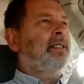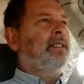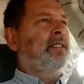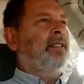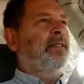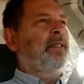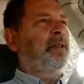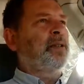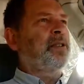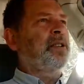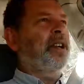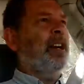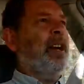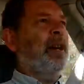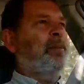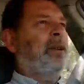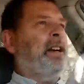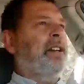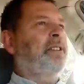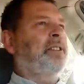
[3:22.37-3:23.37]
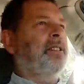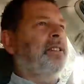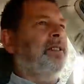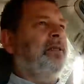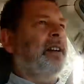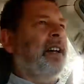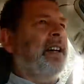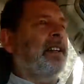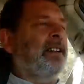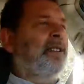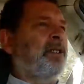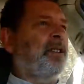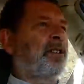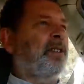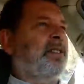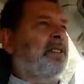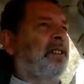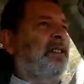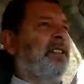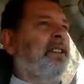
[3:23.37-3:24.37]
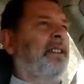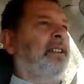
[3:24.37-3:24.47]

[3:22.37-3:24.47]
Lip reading: the first job I do, I could just,